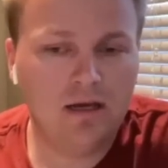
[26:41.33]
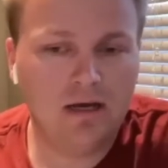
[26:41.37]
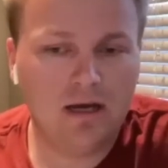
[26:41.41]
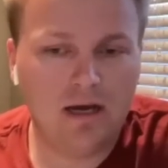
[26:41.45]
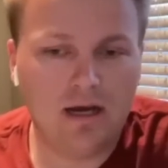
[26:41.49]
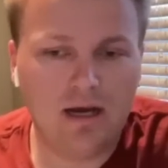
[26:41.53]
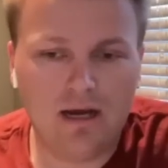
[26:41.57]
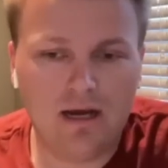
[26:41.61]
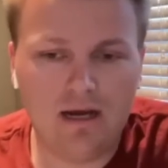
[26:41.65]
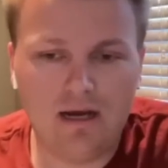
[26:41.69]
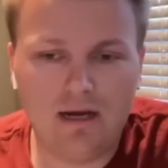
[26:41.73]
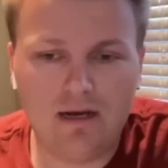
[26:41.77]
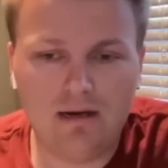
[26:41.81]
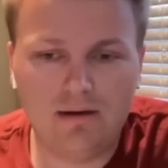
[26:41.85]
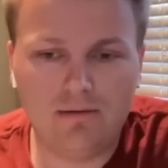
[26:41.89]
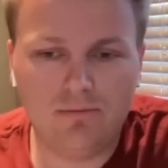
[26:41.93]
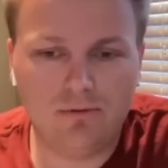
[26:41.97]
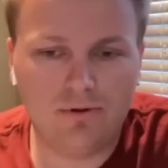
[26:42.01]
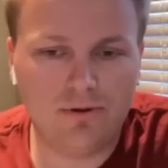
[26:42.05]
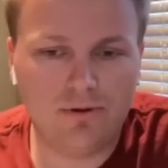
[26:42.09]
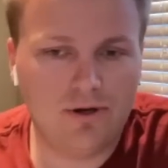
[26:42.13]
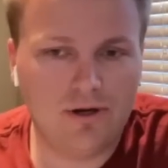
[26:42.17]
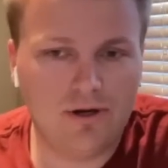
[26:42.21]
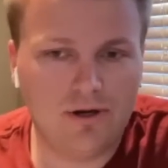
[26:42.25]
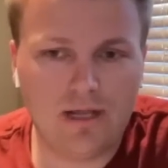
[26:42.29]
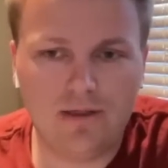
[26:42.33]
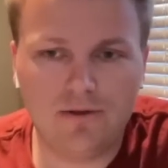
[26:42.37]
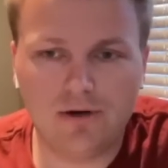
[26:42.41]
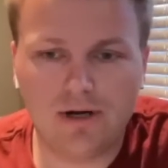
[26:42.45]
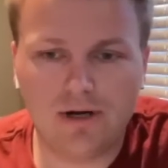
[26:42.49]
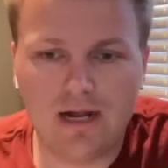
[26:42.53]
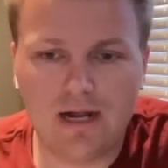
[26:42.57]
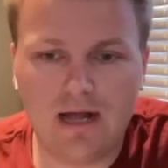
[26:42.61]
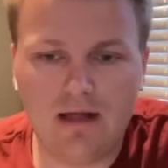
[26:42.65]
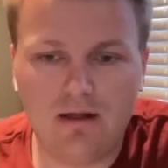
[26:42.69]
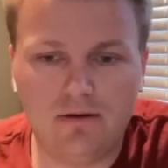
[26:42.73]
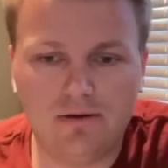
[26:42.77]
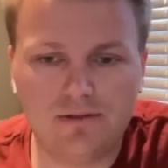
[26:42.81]
Were there any other
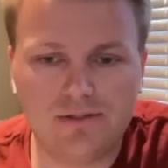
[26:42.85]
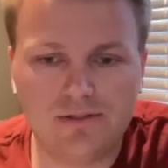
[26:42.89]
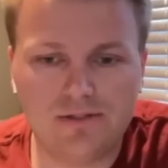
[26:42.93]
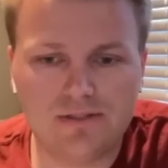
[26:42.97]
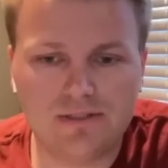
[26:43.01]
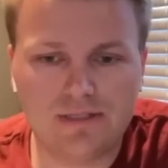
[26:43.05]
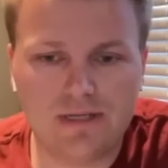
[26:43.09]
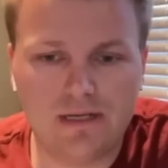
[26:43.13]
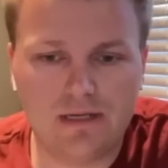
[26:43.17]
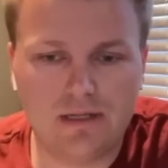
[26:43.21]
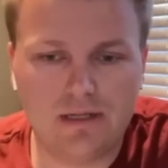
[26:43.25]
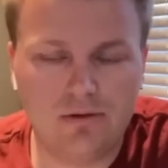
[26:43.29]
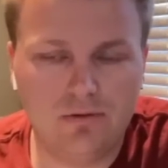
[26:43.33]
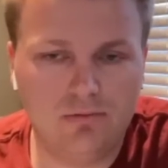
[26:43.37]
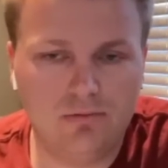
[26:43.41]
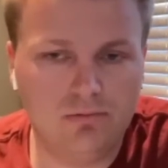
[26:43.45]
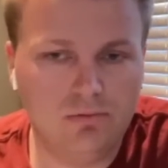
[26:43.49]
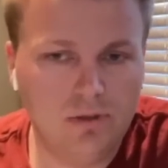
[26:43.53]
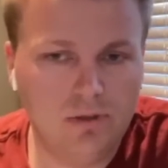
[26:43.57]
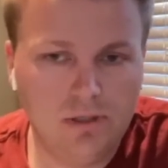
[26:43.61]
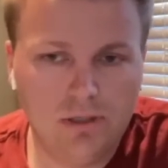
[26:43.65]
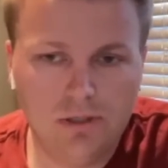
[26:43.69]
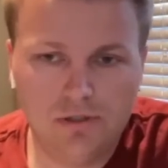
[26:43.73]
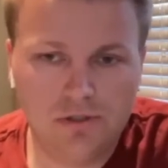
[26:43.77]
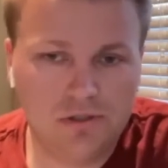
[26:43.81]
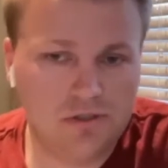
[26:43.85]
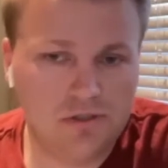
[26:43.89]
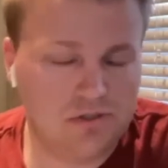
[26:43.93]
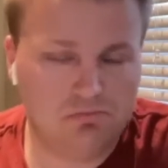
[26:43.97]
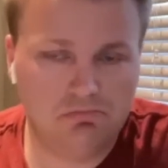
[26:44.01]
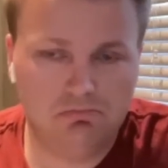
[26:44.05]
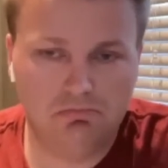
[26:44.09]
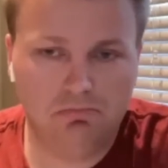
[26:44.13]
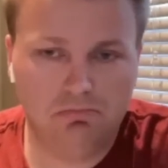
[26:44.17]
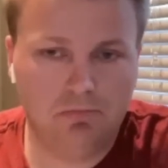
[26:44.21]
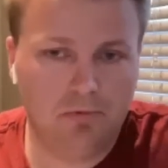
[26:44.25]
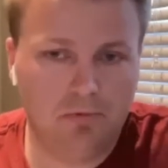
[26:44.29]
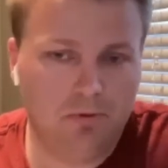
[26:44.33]
colleges that you just
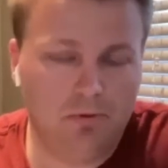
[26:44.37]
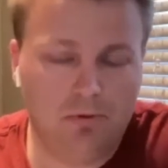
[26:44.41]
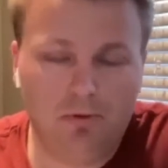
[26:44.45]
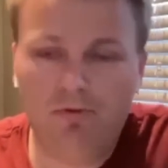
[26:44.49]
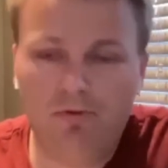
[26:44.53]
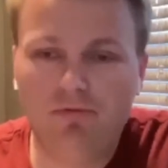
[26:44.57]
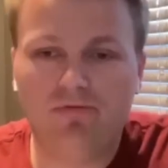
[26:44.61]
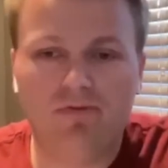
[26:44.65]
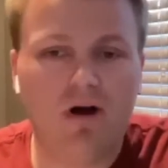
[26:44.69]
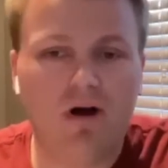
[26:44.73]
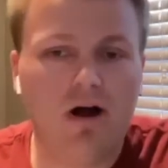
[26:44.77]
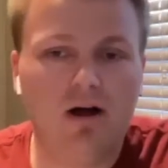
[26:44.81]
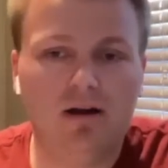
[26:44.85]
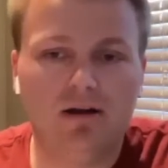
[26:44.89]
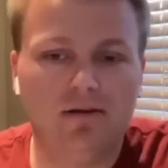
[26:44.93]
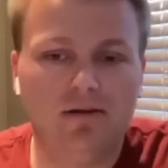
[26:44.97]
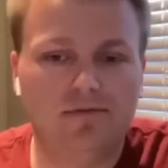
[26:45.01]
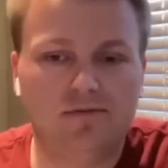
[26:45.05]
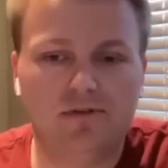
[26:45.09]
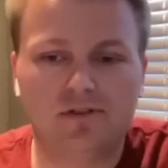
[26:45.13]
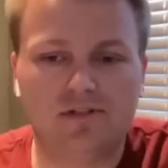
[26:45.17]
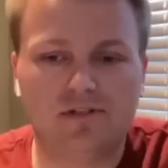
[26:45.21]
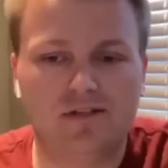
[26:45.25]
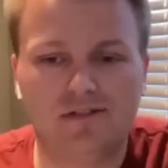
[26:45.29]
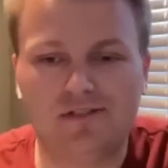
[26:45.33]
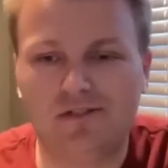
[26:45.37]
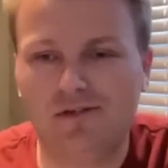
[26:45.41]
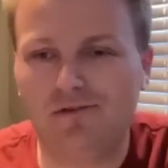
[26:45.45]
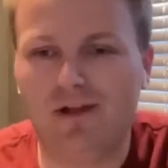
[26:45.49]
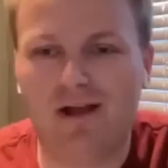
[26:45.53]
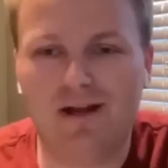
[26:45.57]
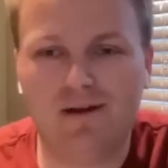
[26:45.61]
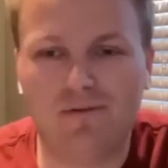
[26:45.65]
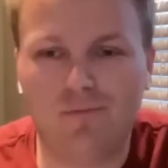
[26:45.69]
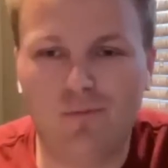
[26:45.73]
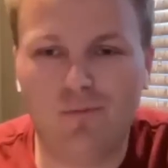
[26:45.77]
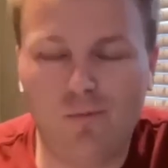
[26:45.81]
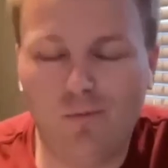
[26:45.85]
grew fond of just because you
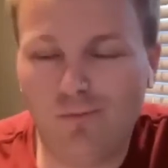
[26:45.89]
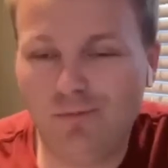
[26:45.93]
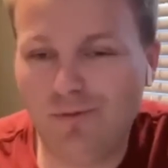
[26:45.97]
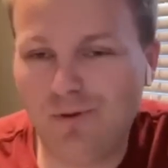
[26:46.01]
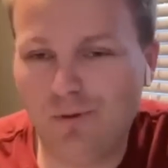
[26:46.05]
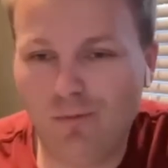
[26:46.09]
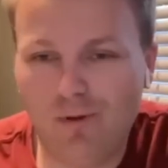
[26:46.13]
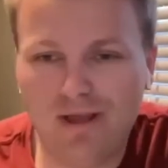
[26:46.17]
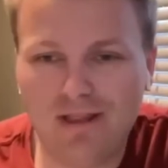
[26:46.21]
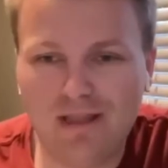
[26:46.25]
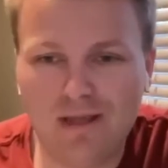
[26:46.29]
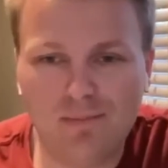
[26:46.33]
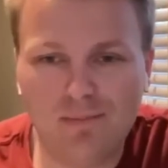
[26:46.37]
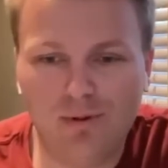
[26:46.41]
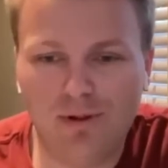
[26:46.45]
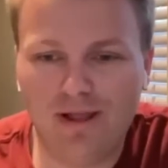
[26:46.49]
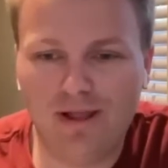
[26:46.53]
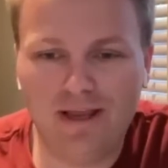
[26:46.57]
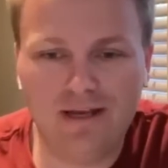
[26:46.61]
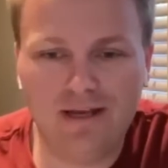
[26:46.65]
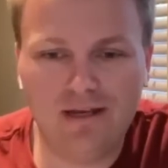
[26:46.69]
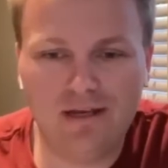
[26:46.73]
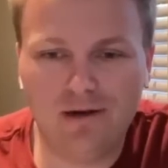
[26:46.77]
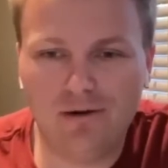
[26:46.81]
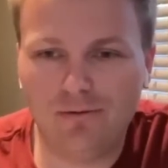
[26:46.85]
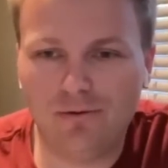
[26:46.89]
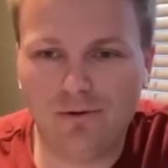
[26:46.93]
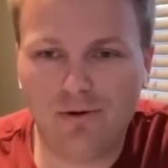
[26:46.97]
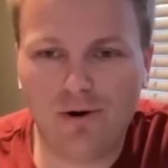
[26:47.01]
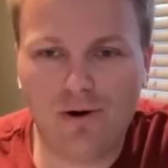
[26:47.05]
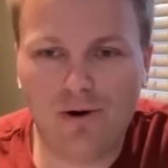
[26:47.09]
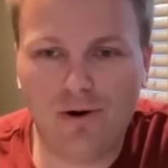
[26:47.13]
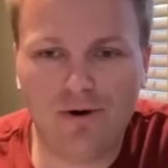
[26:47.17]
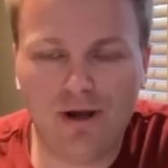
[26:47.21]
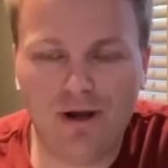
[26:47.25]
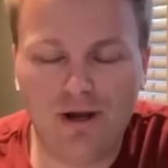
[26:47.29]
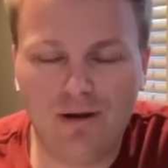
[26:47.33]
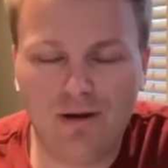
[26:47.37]
liked the way they played, you know,
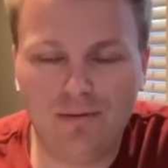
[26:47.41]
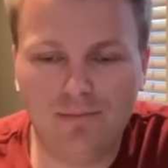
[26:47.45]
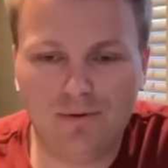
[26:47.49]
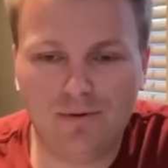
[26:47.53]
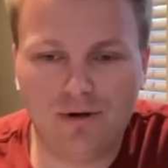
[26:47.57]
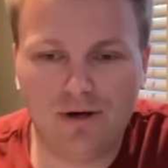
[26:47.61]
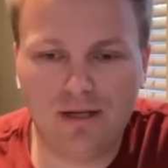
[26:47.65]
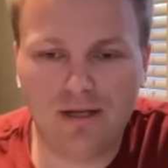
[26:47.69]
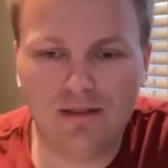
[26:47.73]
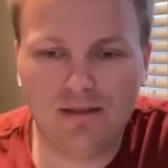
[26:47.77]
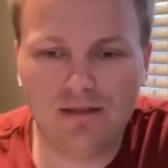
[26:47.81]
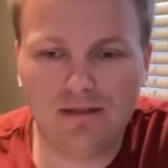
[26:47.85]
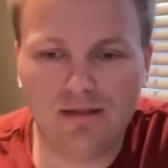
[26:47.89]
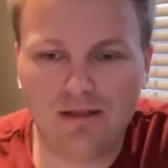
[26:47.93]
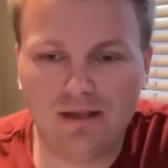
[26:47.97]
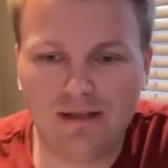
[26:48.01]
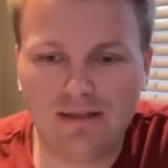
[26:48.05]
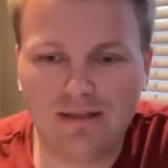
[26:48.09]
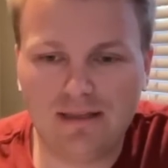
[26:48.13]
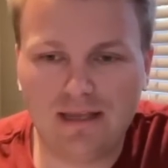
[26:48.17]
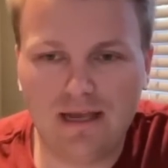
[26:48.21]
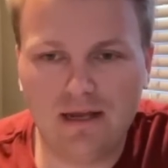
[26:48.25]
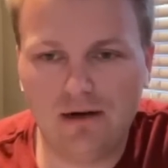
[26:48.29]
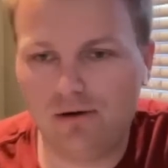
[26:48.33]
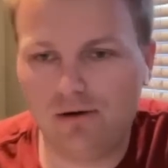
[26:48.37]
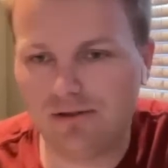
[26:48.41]
growing up, or anything like that?